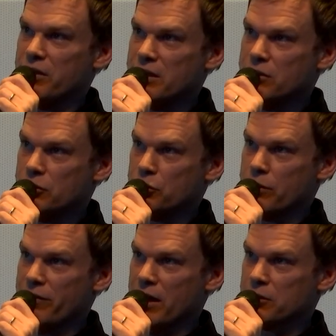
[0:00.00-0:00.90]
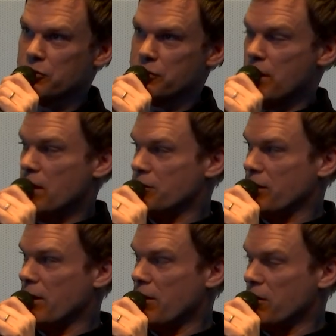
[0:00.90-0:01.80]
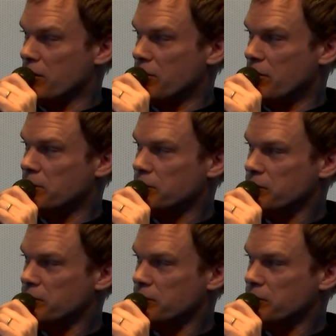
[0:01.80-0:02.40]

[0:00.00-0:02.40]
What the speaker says: the need to sort of exercise the character.